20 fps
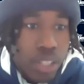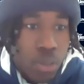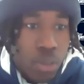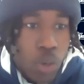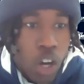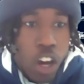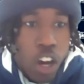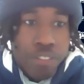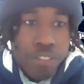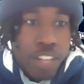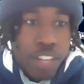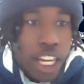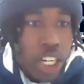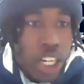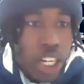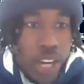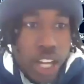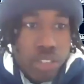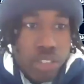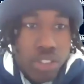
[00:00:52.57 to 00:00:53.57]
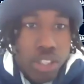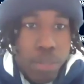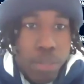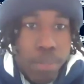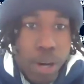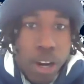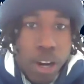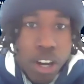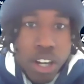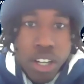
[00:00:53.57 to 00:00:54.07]
We're all flying around to the
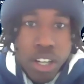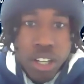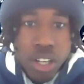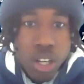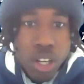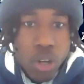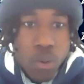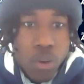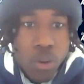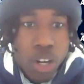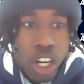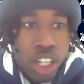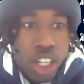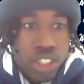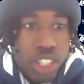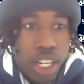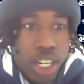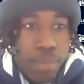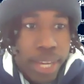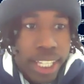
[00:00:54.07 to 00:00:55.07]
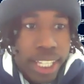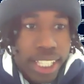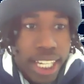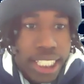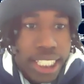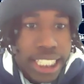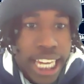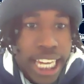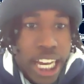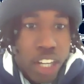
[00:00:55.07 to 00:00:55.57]
ball. We're all trying to make
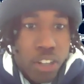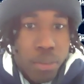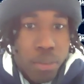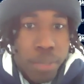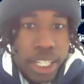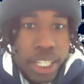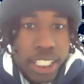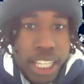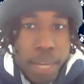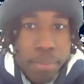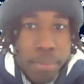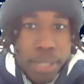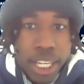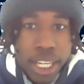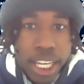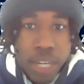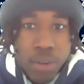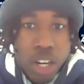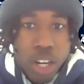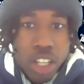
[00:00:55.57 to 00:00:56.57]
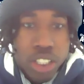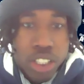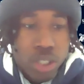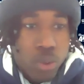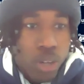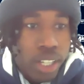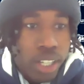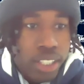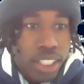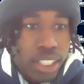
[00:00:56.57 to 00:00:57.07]
that tackle, make that play. We're all just
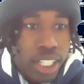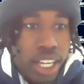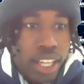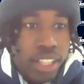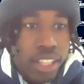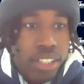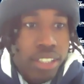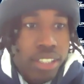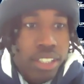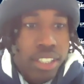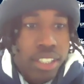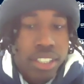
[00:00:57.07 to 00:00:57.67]
working together.